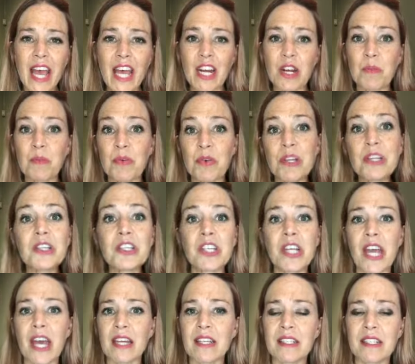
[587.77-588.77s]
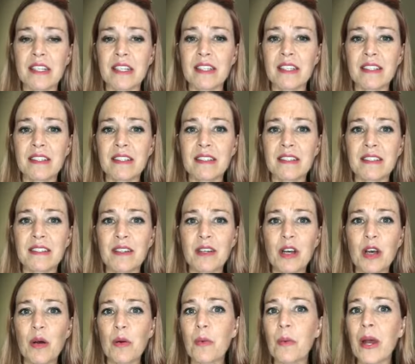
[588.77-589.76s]
and appreciating
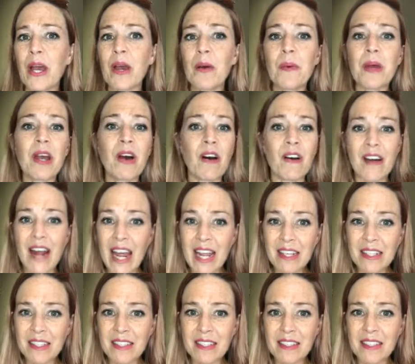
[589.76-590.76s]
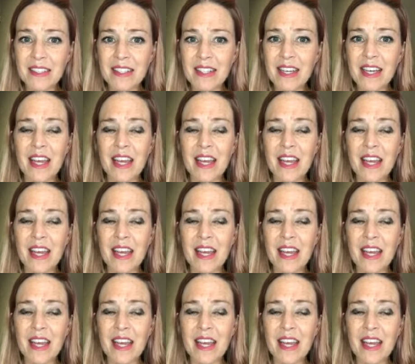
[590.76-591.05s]
where we are at